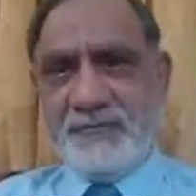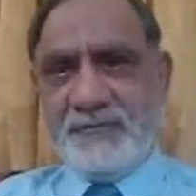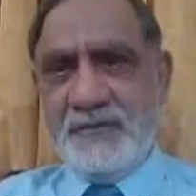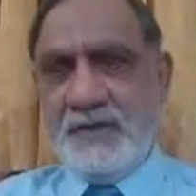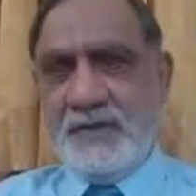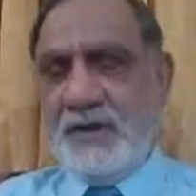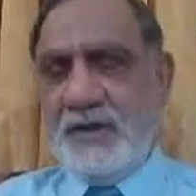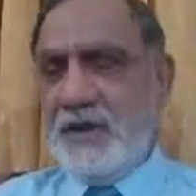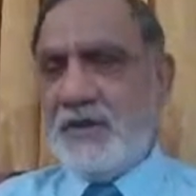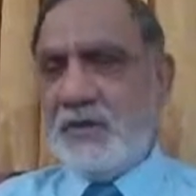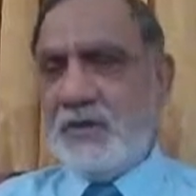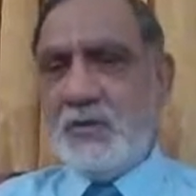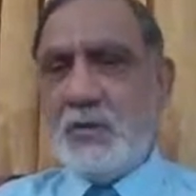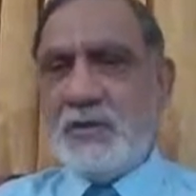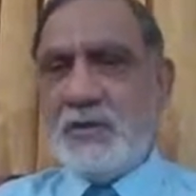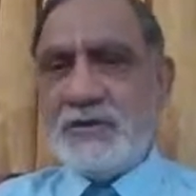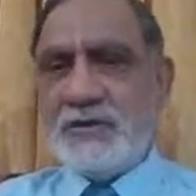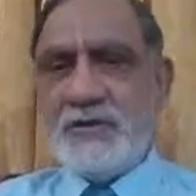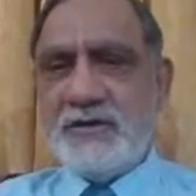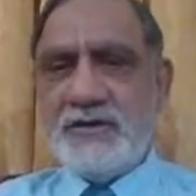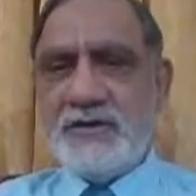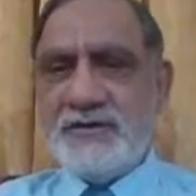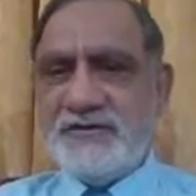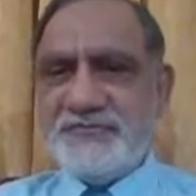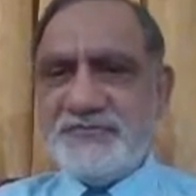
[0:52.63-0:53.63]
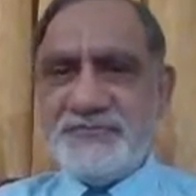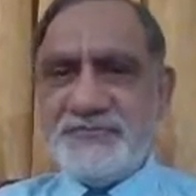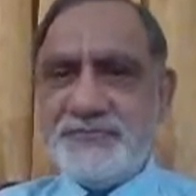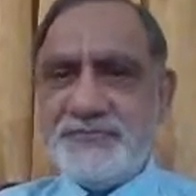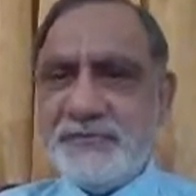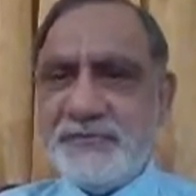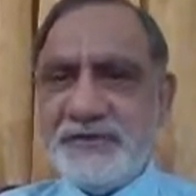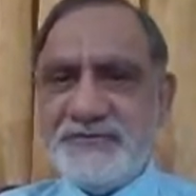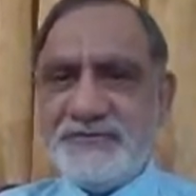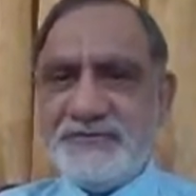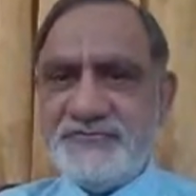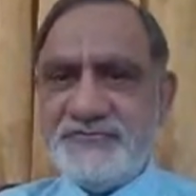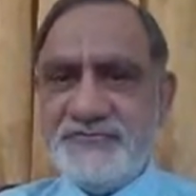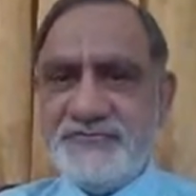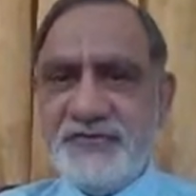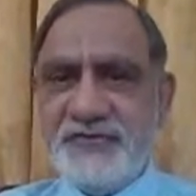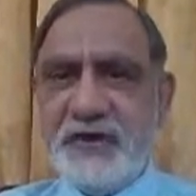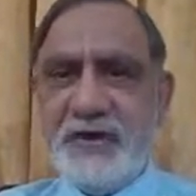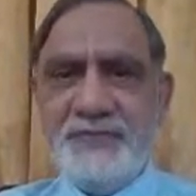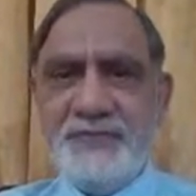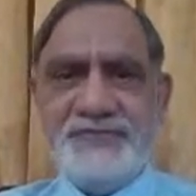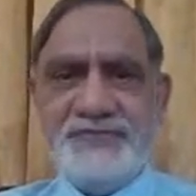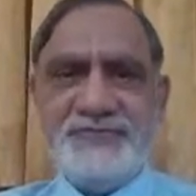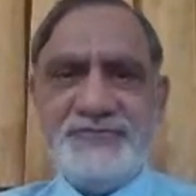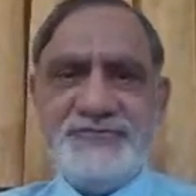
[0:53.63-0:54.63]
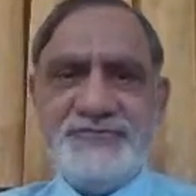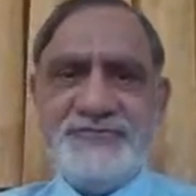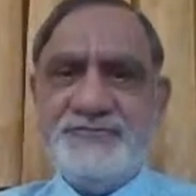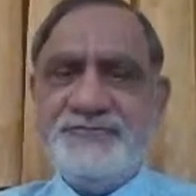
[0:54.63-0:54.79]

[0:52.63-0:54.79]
and what are its present forms.